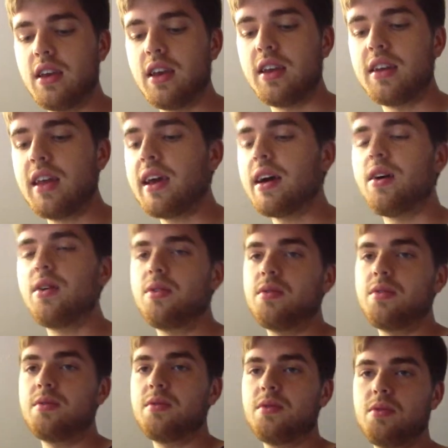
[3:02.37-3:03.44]
And now,
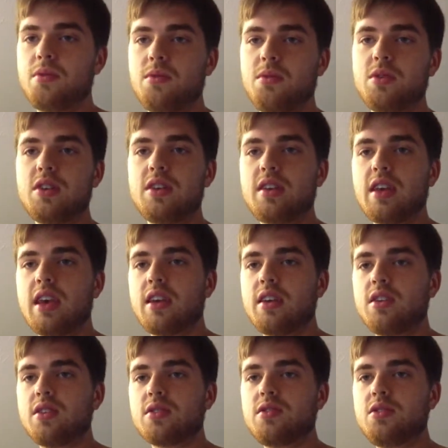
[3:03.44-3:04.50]
when you take
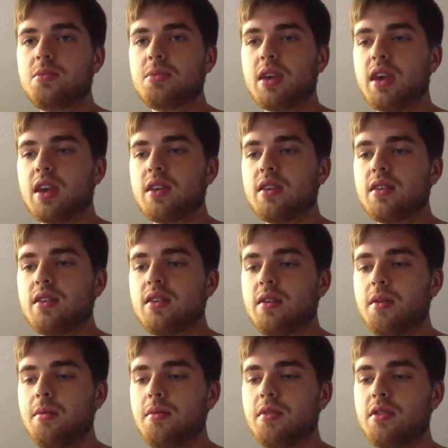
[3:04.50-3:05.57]
your soup can,
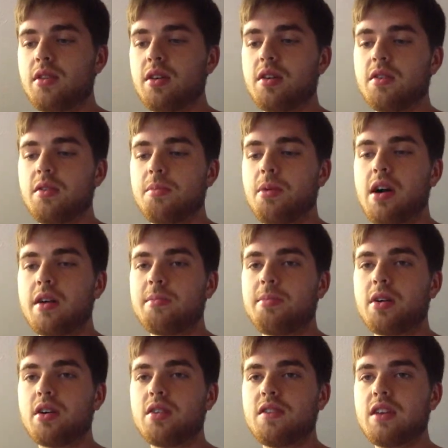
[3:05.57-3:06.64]
the bottom
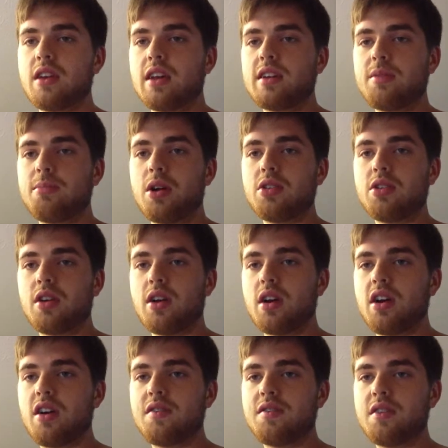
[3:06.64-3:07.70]
part of it, not the part you cut
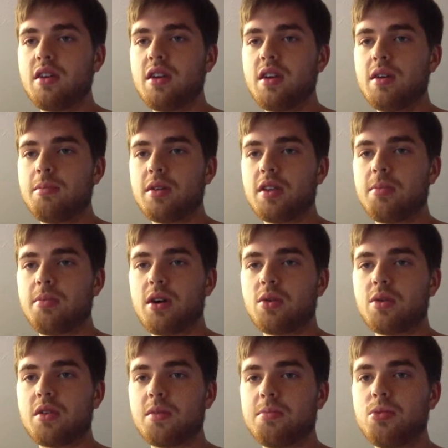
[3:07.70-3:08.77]
off, but the part
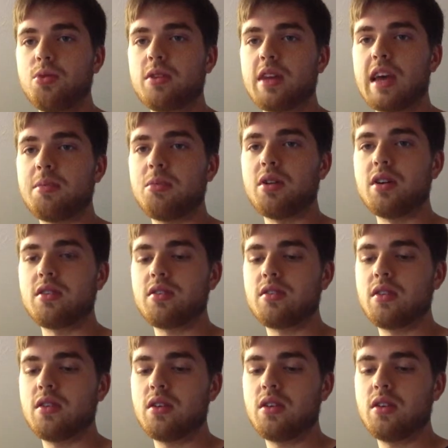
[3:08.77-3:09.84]
where the pull tab was,
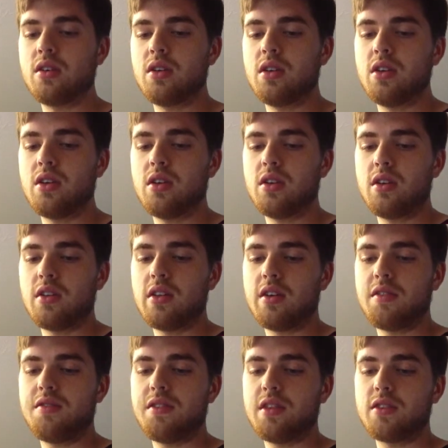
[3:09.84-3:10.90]

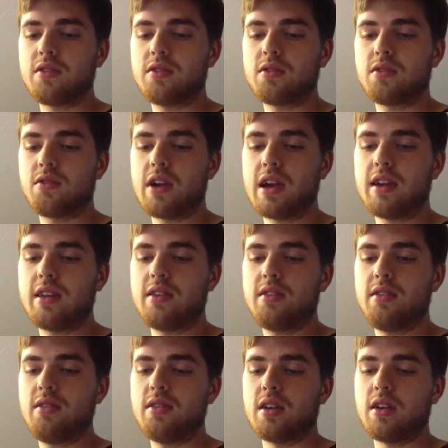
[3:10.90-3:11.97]
that fits right
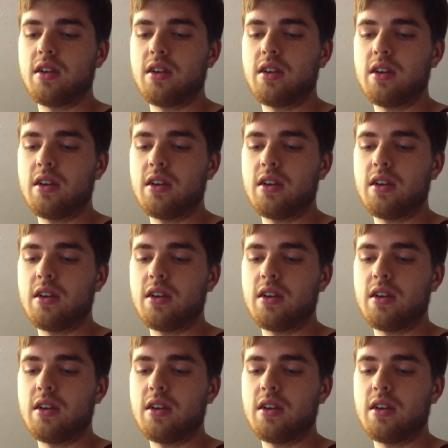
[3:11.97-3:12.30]
into there,